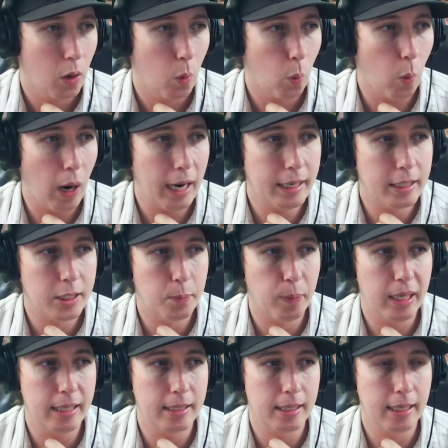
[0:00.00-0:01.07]
Why does
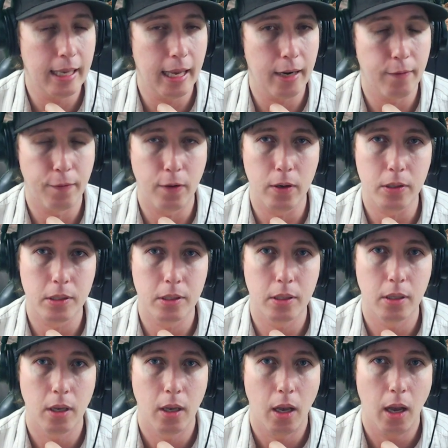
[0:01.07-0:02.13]
PC get it first?
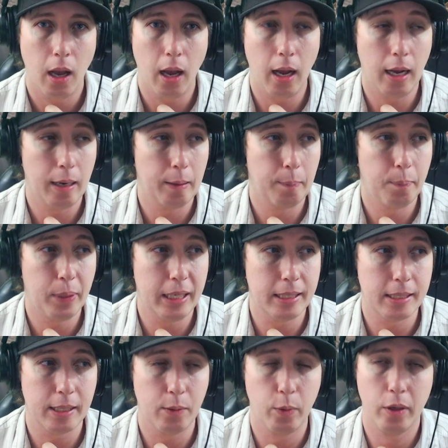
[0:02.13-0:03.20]

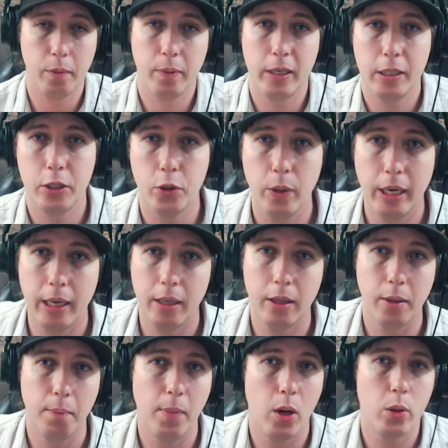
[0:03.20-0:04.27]
PC we've been doing
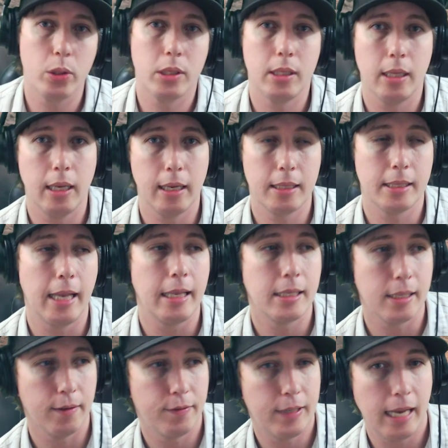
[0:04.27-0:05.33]
the most
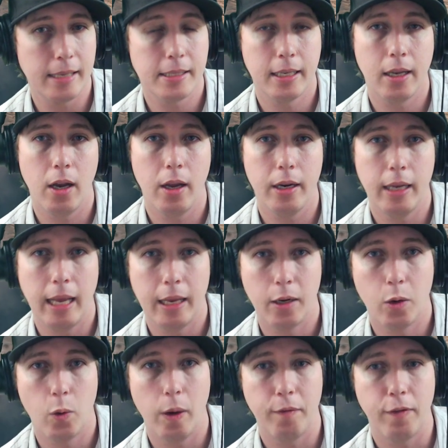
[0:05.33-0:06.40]
extensive testing on,
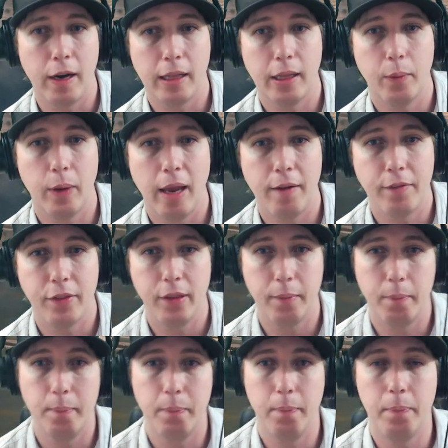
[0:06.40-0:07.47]
and quite frankly we have the
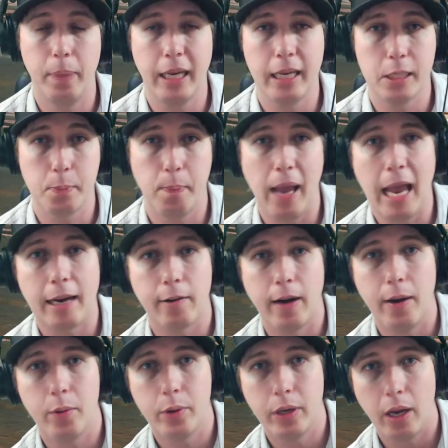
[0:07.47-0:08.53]
biggest
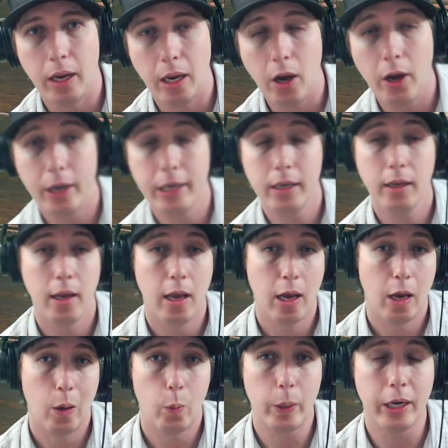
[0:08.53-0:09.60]
background on.
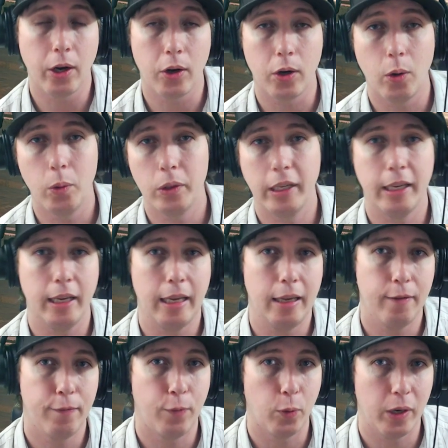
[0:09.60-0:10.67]
We are only a
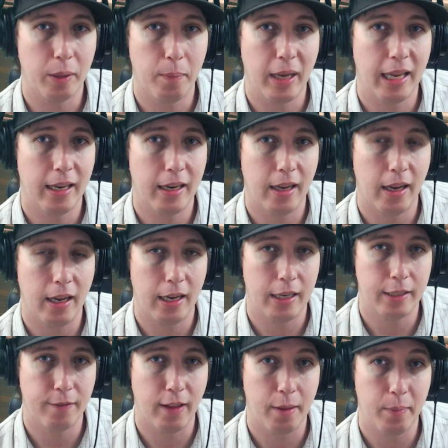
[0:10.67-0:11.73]
40-man
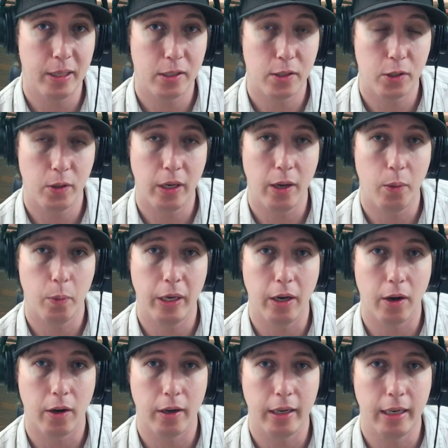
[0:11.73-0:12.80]
development studio. We
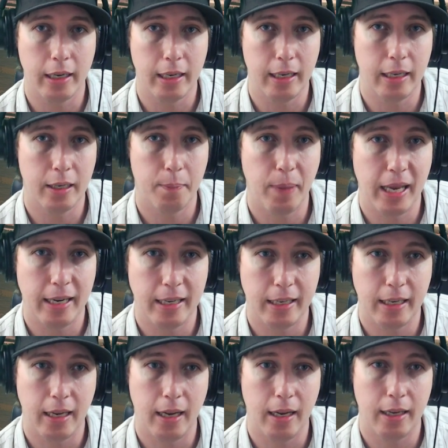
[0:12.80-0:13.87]
are an independent
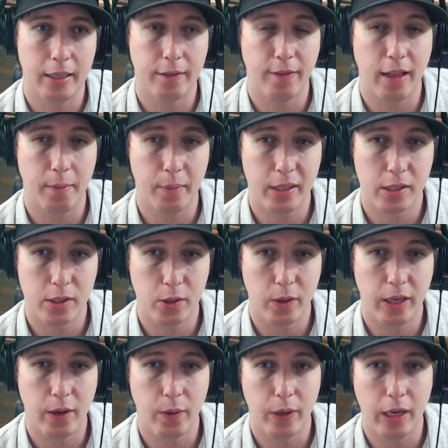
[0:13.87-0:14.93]
development
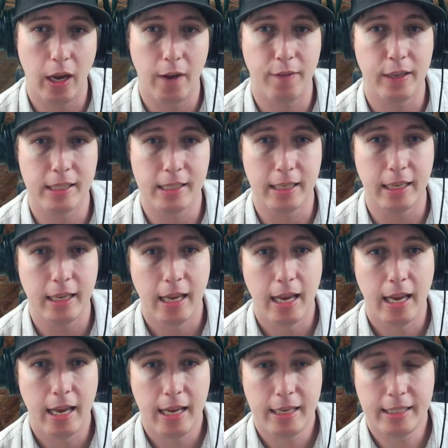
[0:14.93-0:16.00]
studio, and obviously
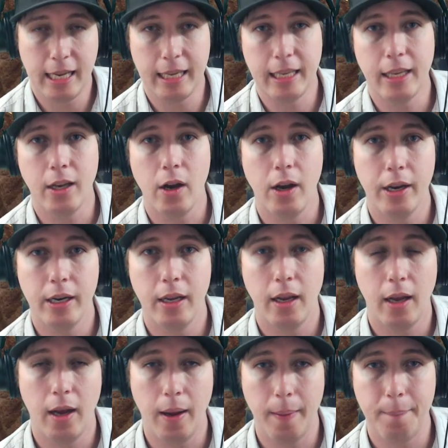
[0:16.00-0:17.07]
taking on
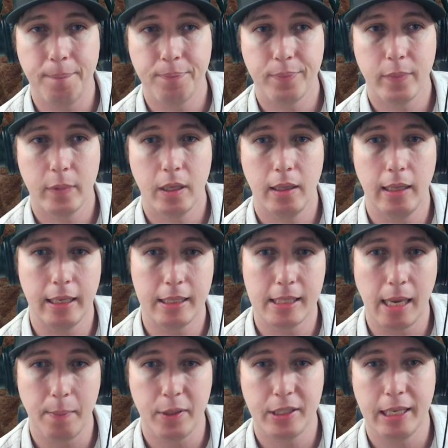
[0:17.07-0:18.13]
like
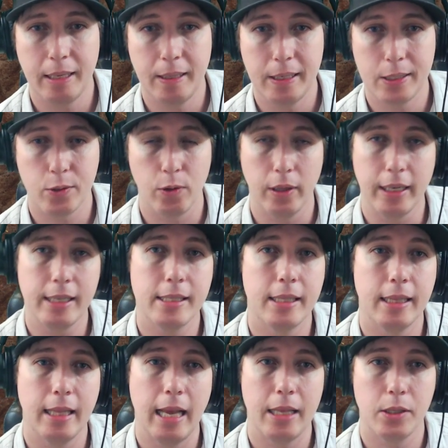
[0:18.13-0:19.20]
simultaneous release
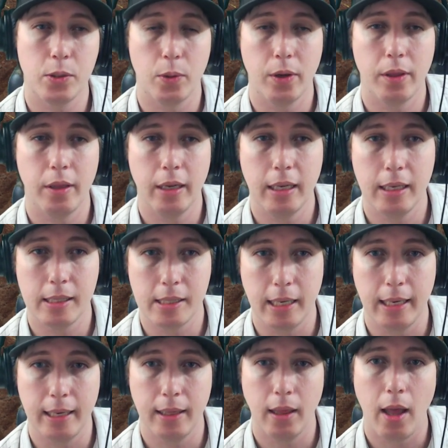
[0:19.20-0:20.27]
and that sort of thing is
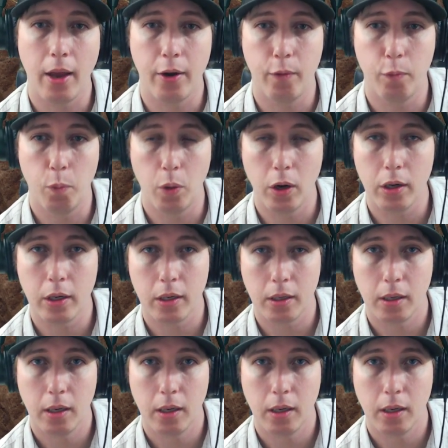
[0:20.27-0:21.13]
a lot of work,